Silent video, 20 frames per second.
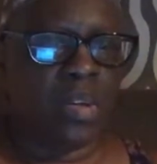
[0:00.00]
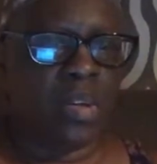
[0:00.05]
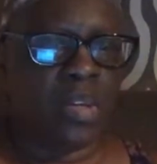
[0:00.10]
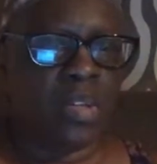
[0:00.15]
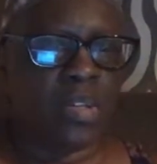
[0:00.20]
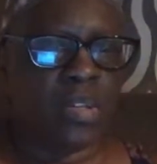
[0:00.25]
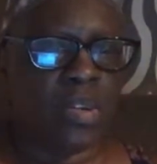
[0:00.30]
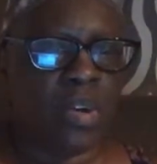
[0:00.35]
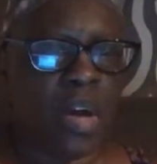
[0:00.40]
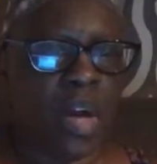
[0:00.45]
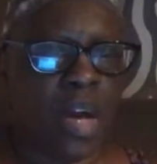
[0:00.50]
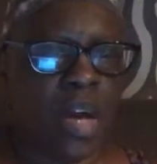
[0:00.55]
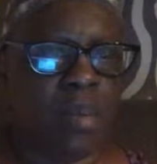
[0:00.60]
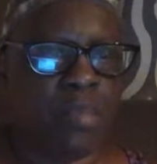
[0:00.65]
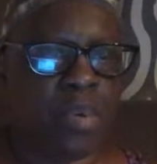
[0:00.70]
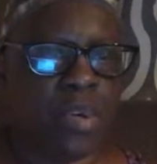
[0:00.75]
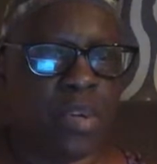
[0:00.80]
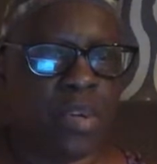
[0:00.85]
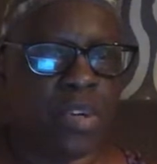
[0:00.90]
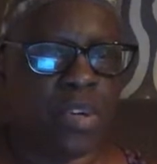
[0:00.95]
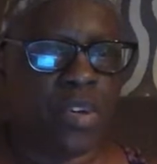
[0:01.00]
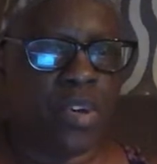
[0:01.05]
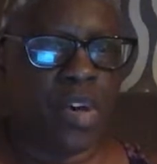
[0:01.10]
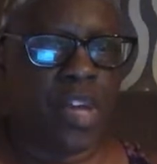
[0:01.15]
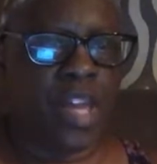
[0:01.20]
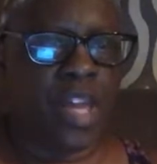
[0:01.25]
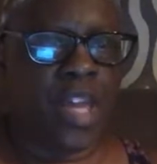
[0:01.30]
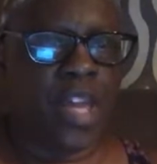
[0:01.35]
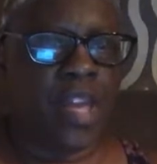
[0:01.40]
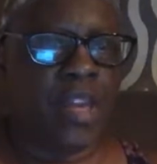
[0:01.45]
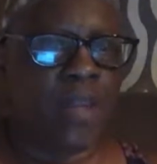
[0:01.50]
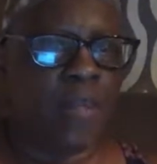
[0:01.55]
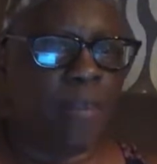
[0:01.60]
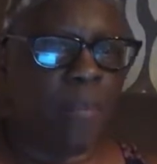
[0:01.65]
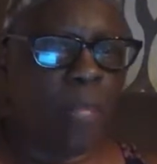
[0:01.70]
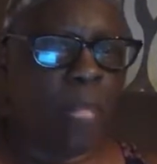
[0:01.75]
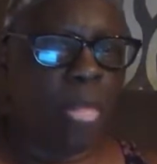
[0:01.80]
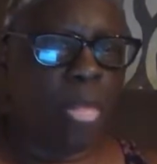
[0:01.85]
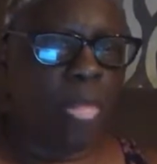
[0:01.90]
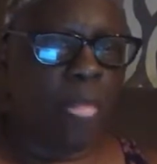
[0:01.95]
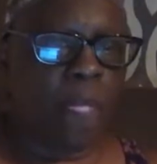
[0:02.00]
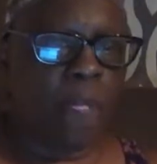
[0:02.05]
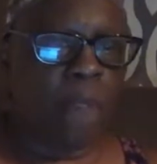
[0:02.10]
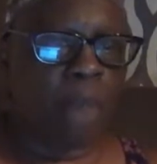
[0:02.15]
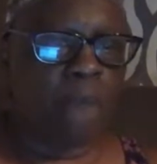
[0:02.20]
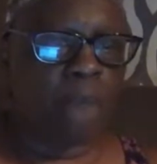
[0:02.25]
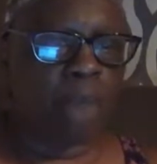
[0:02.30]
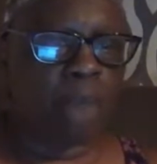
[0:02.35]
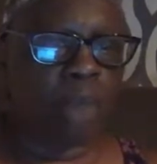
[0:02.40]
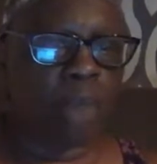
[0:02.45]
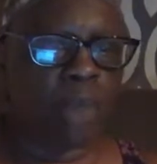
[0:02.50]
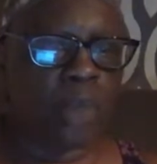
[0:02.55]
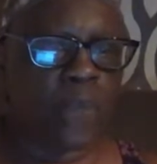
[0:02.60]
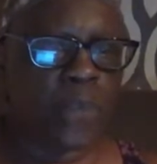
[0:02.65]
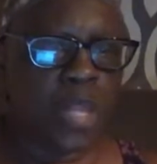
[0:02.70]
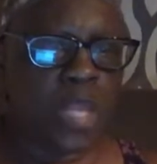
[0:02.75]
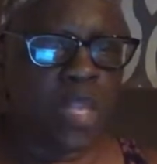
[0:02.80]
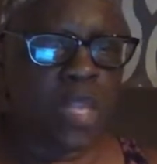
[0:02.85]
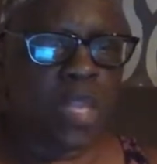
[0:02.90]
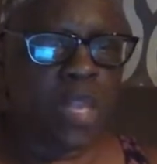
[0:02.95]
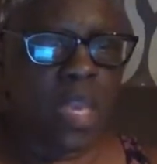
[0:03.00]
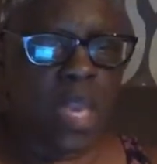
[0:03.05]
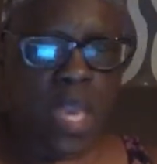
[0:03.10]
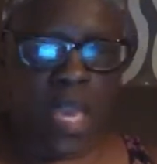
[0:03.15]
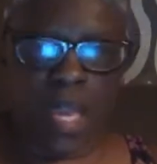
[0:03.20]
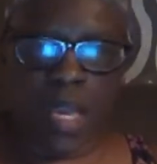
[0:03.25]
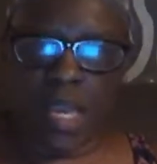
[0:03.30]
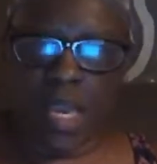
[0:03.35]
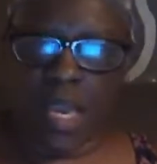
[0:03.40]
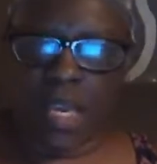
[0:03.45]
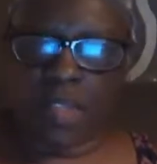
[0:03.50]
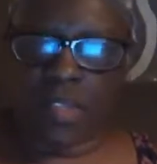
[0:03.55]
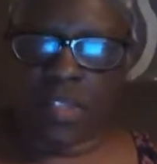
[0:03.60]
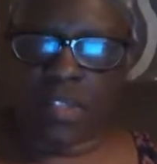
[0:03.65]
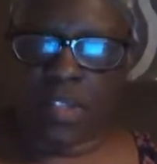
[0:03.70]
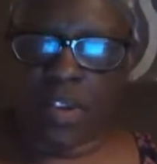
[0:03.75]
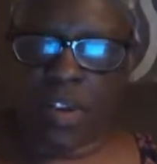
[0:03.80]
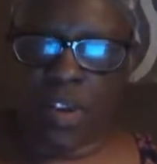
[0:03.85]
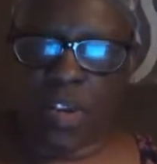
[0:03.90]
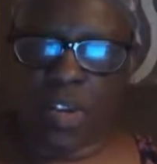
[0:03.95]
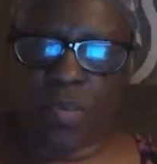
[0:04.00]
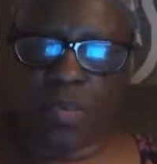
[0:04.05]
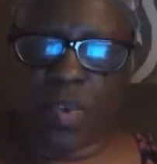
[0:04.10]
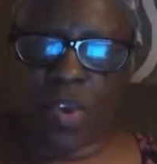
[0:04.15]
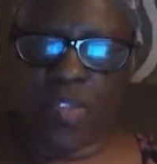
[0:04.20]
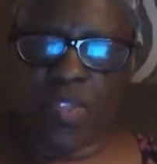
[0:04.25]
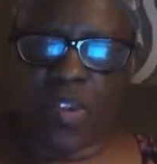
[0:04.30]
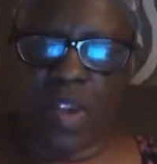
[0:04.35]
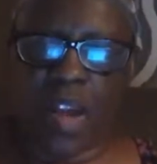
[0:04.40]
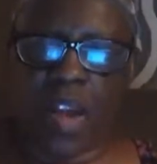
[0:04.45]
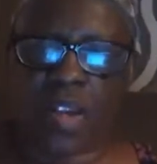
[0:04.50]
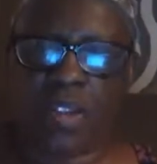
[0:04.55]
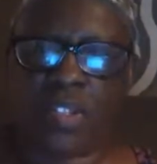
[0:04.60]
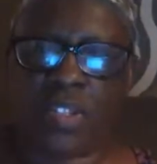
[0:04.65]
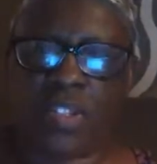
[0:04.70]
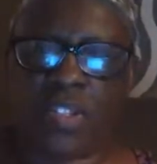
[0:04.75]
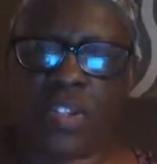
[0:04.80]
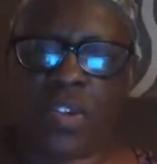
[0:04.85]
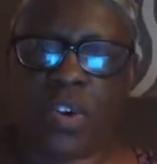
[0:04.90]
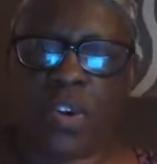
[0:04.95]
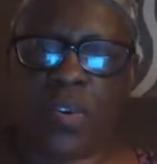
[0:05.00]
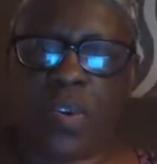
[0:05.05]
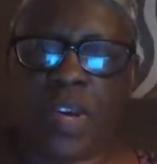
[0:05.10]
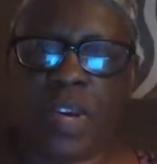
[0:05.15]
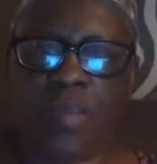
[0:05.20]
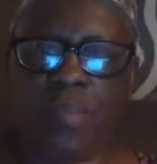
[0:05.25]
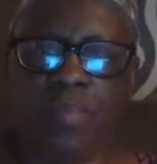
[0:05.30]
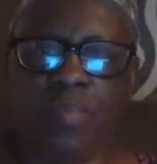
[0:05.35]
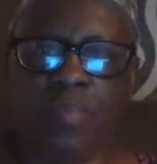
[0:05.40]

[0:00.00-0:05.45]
So I'm going to go ahead and get started with our story.